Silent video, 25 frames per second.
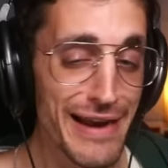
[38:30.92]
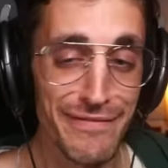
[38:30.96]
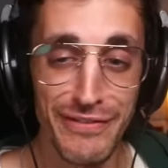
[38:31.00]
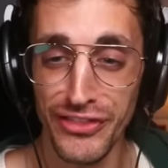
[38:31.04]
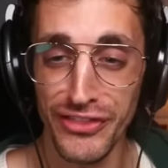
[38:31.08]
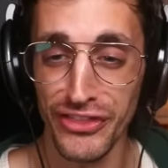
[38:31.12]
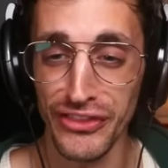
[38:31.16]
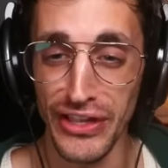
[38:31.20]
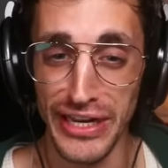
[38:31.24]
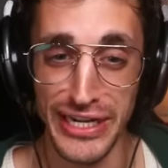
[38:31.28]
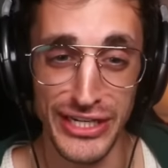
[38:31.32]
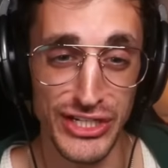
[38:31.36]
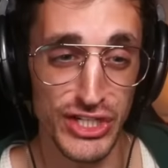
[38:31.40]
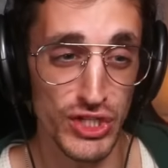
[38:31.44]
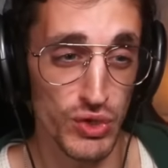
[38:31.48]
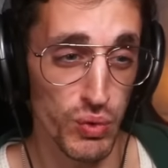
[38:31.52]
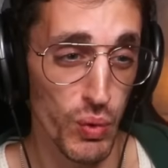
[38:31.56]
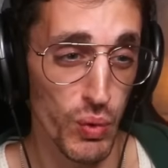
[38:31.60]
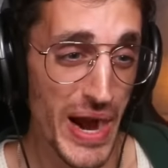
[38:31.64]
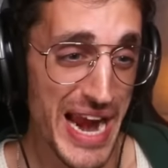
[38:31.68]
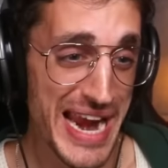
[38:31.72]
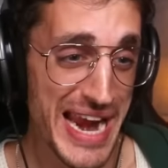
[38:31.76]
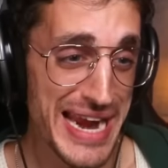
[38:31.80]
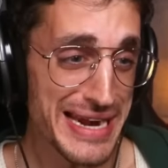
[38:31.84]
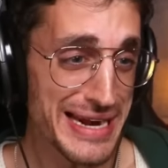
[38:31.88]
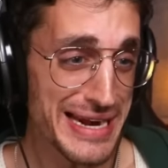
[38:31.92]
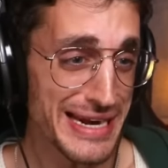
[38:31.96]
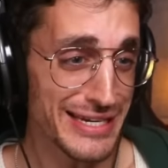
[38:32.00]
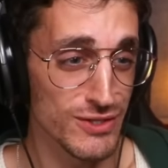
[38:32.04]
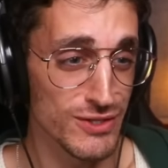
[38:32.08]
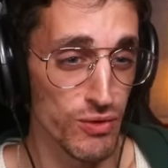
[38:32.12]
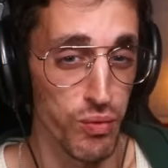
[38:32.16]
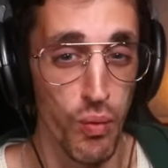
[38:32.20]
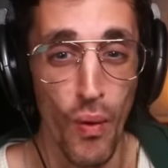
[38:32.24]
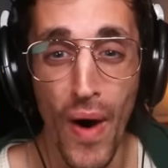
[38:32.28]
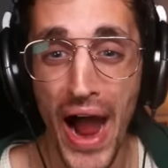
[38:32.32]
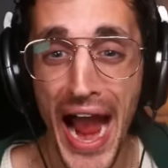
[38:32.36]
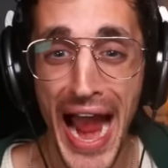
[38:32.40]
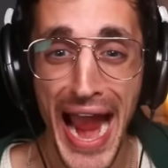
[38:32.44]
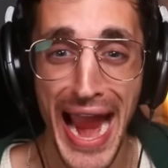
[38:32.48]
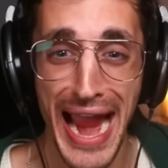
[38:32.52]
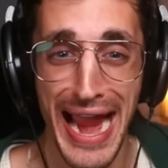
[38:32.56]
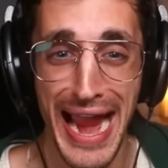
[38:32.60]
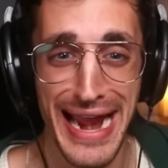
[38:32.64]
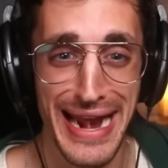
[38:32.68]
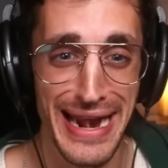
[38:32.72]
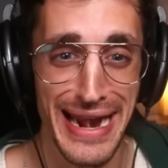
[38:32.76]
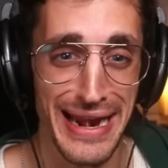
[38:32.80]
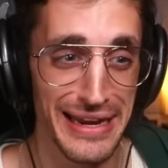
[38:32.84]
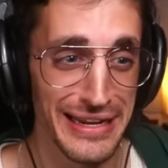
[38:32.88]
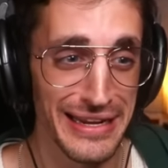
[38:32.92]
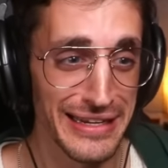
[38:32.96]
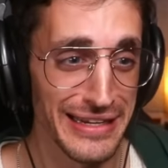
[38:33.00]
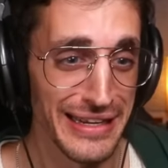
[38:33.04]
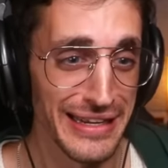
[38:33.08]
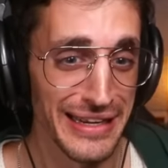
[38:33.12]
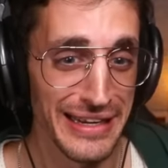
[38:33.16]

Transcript: Everything sweet is white!